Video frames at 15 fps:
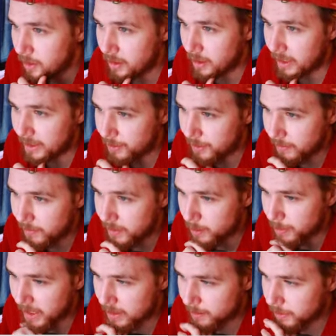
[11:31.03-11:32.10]
I do have this
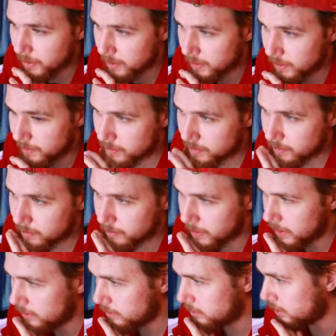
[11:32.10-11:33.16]
passed pawn, but I
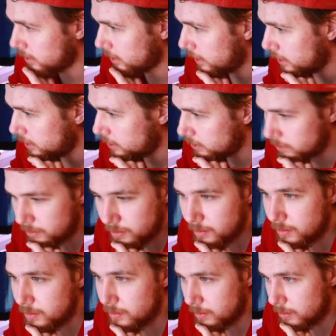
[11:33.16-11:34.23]
don't really know
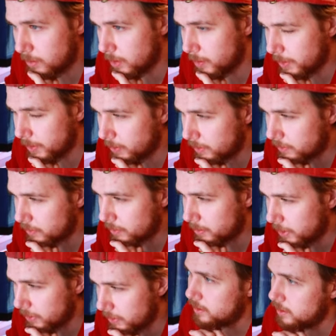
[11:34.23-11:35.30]
where we're going from
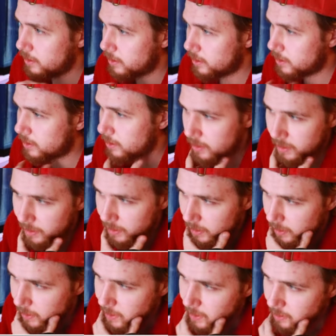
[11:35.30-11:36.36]
here. Let's look at the
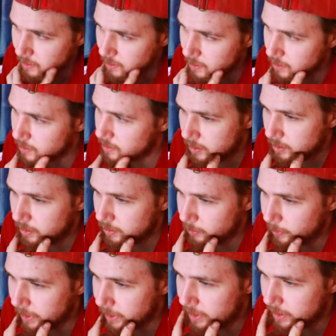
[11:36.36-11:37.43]
analysis. We
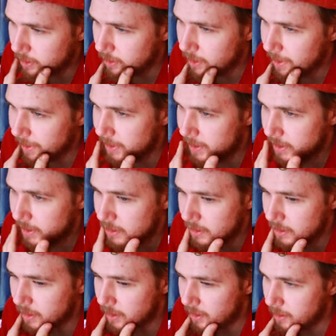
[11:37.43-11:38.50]
got to get the knight into the
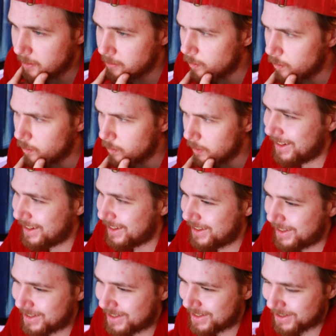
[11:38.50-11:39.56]
game. What?
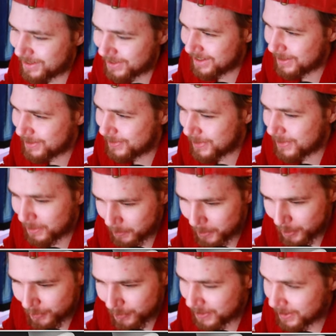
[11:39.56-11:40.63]
That's such a funny
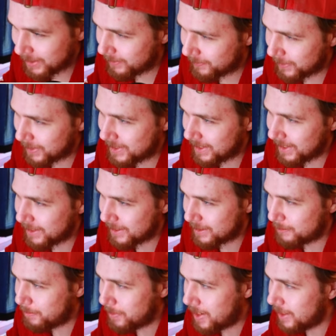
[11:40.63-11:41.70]
move. They take its
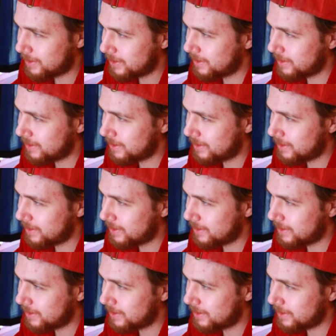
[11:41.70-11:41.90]
mate.